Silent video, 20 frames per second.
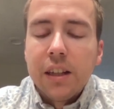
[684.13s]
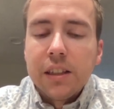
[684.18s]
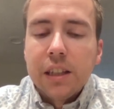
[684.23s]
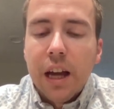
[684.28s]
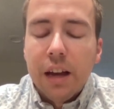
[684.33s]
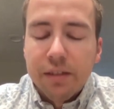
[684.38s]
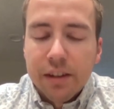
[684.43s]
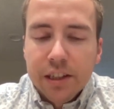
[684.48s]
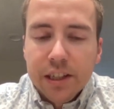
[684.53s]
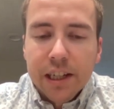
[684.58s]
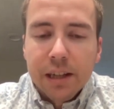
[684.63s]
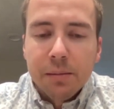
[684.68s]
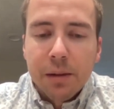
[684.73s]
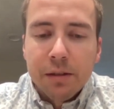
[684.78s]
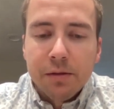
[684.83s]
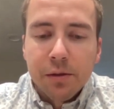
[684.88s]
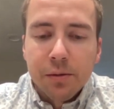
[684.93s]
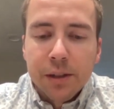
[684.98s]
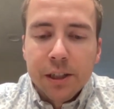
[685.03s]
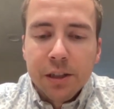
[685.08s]
I eventually get my
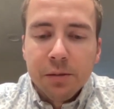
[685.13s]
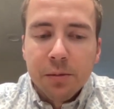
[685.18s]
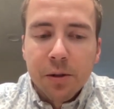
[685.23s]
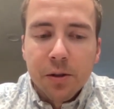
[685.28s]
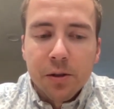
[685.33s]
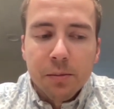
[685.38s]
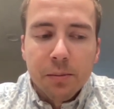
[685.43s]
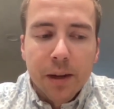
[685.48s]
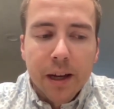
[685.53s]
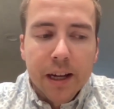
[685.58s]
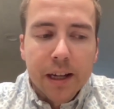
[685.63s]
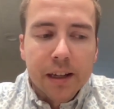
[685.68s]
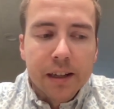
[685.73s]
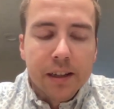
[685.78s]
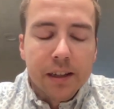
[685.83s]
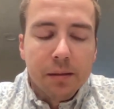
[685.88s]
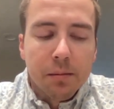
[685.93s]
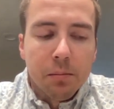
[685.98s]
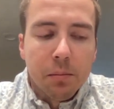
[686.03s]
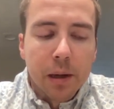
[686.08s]
full range of motion back,
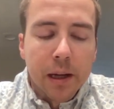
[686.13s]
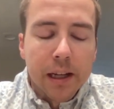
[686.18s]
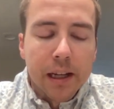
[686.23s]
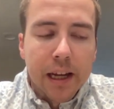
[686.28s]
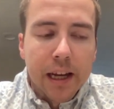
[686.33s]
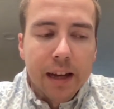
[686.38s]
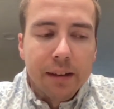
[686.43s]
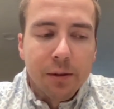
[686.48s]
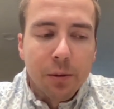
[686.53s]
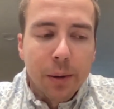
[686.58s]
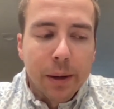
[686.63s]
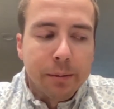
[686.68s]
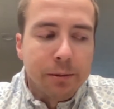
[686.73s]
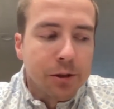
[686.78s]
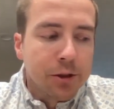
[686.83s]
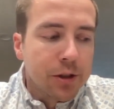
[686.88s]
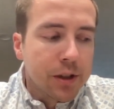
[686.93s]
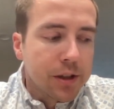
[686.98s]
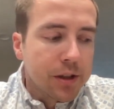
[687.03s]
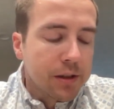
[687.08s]
but I have a weight
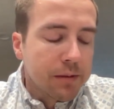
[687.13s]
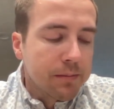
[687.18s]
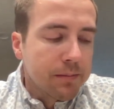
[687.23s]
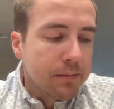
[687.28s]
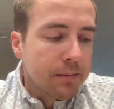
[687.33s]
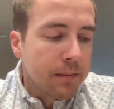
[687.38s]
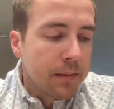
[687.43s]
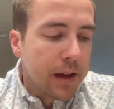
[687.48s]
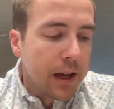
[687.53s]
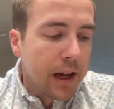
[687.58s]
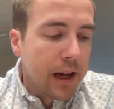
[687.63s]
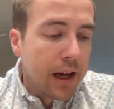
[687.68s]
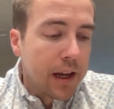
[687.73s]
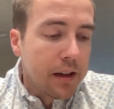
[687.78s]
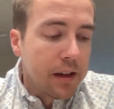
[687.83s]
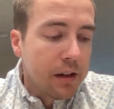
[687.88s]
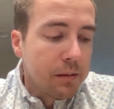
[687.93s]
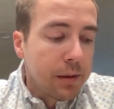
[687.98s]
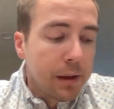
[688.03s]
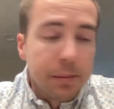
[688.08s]
restriction,
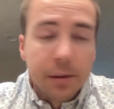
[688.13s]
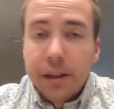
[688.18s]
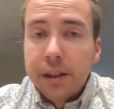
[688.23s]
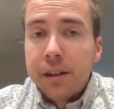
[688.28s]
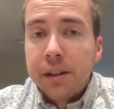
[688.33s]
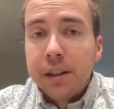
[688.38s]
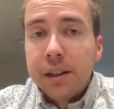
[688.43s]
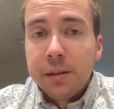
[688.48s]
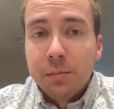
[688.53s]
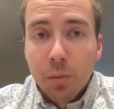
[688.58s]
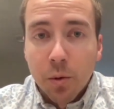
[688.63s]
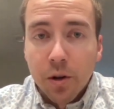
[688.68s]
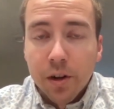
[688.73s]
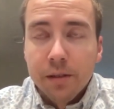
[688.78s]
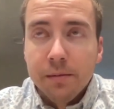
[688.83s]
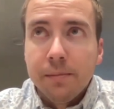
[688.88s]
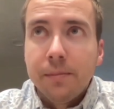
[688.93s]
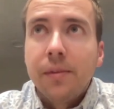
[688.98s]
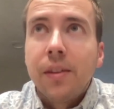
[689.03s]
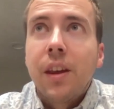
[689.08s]
and our baby is
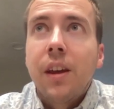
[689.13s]
born.